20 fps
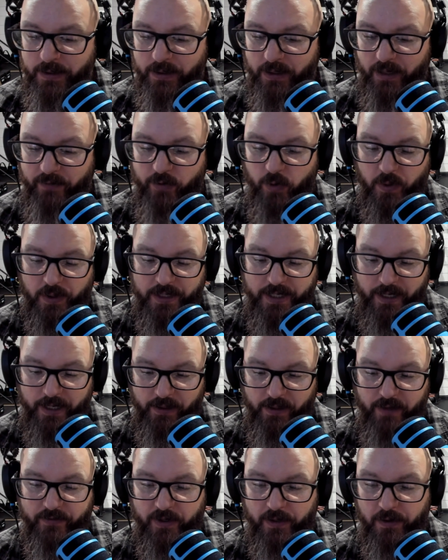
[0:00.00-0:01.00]
If you were
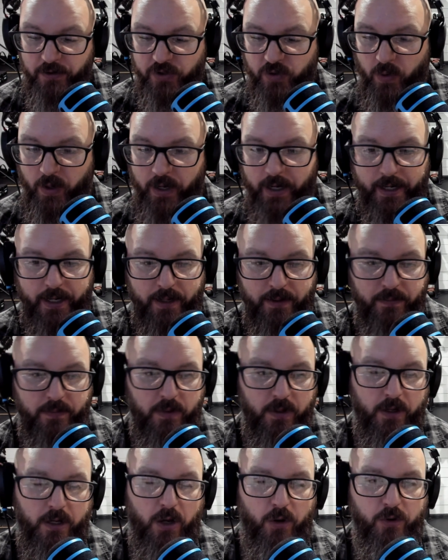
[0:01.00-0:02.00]
deadlifting or
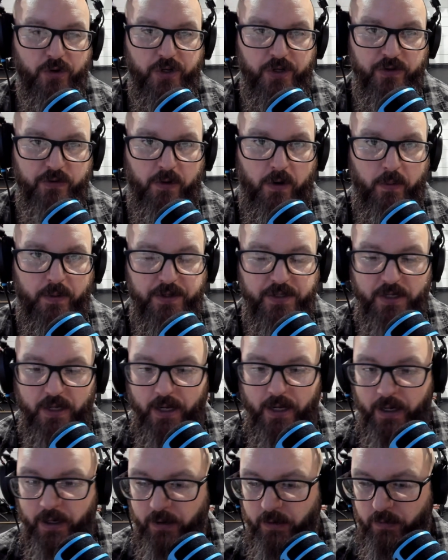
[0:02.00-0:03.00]
squatting, coaches would always
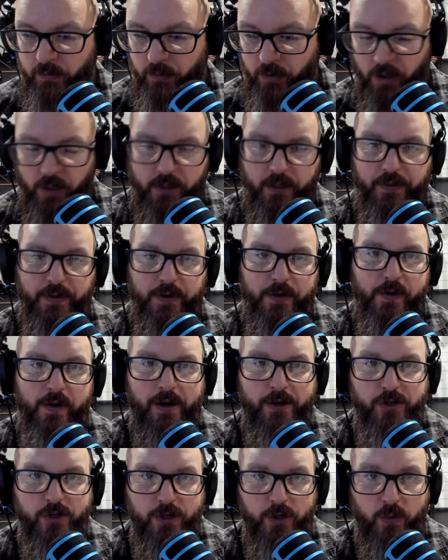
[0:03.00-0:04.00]
say, look at the
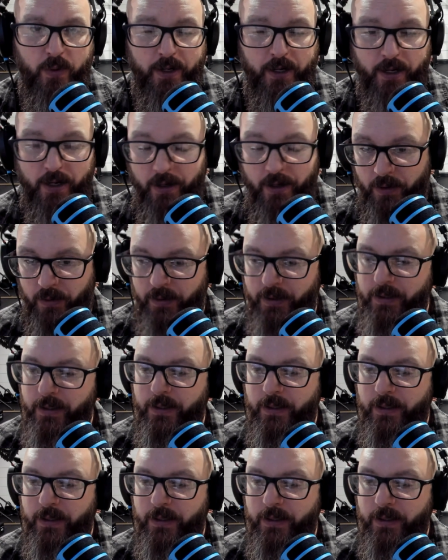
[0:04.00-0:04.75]
direction you want to go.